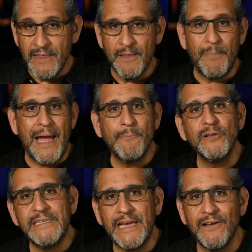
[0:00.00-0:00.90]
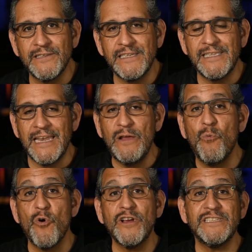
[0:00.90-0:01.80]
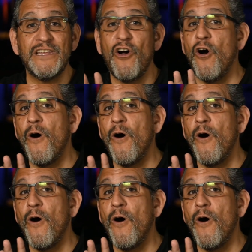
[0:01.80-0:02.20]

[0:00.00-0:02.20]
The Bible tells us that He works in